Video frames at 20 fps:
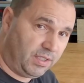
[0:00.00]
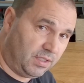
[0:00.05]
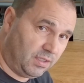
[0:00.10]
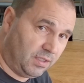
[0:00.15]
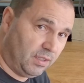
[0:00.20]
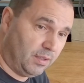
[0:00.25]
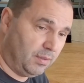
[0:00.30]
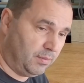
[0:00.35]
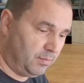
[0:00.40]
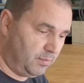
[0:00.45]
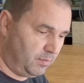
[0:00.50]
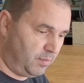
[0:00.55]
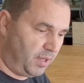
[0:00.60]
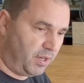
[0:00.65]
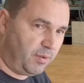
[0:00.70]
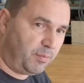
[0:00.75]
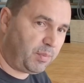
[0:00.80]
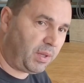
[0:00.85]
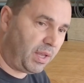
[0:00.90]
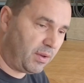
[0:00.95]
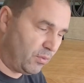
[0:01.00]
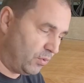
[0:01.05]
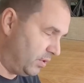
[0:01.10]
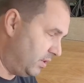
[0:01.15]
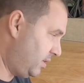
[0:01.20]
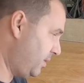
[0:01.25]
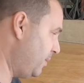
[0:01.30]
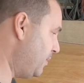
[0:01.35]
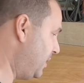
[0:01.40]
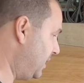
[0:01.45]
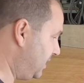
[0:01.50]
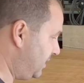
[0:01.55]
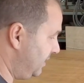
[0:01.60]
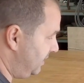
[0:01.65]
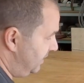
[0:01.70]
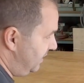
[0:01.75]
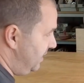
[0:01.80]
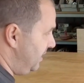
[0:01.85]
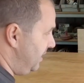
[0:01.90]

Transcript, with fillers: it's a bit of plywood. But